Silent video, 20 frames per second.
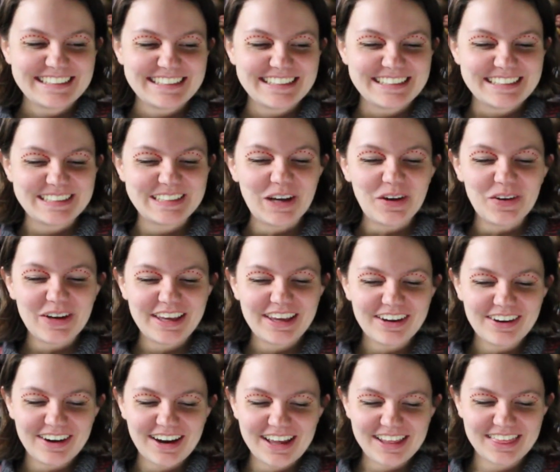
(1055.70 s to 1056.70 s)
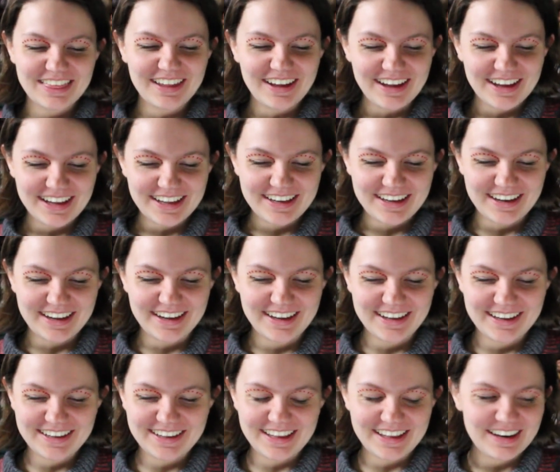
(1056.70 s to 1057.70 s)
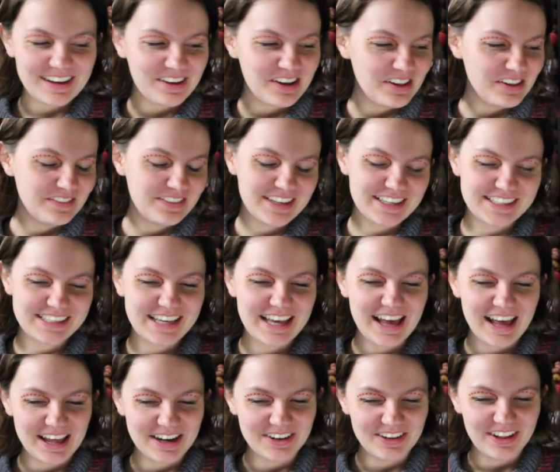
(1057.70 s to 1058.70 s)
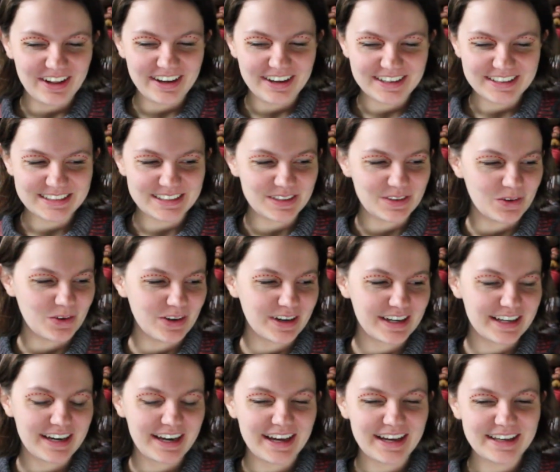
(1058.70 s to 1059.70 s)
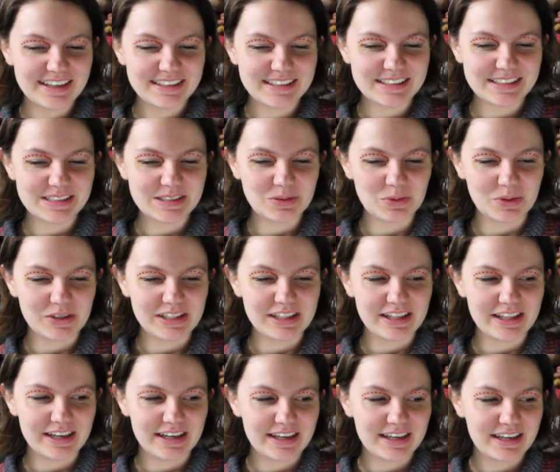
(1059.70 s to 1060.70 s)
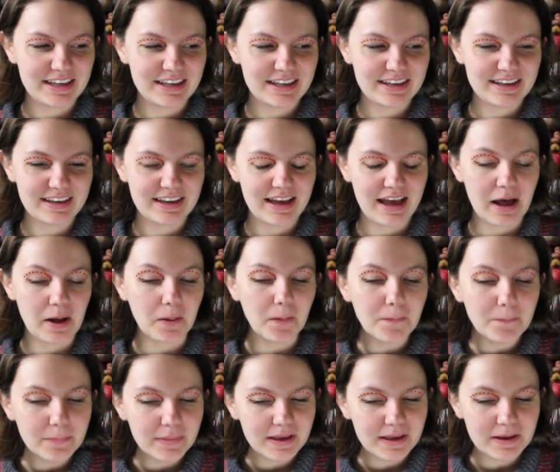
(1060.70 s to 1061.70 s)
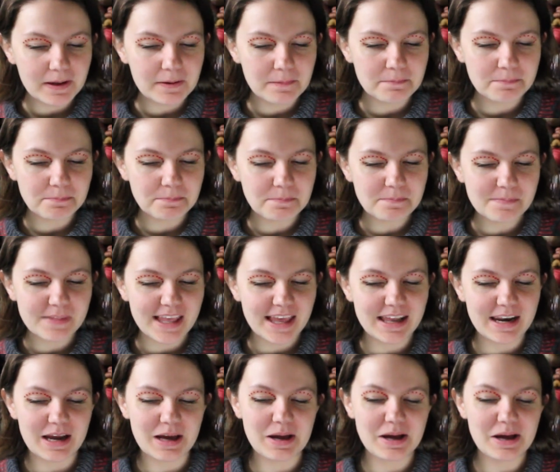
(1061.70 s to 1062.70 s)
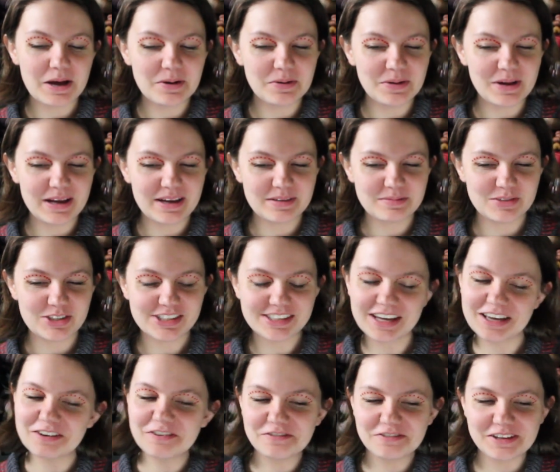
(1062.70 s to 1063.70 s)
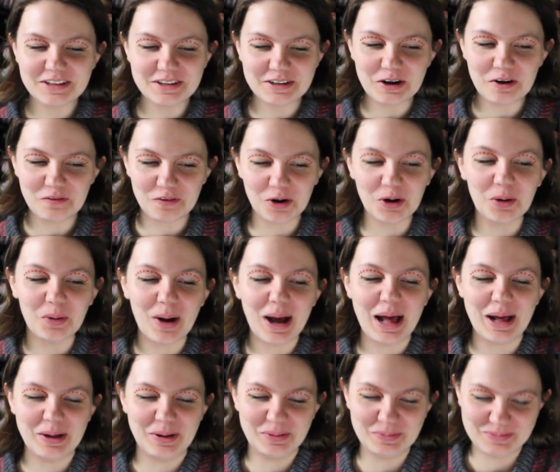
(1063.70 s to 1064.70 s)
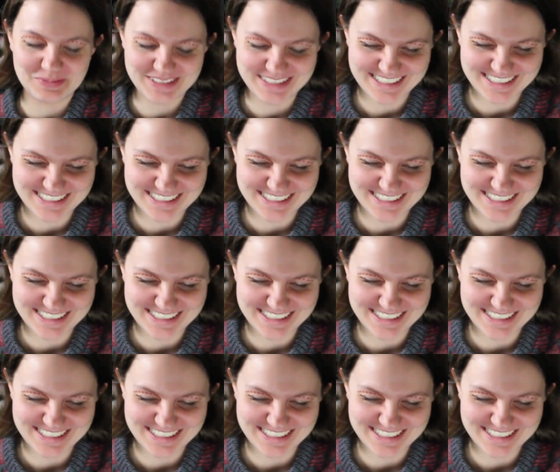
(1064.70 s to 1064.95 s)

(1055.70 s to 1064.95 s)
So here I thought getting all of this cataloged and organized would like help me, and now I'm just kind of feeling overwhelmed.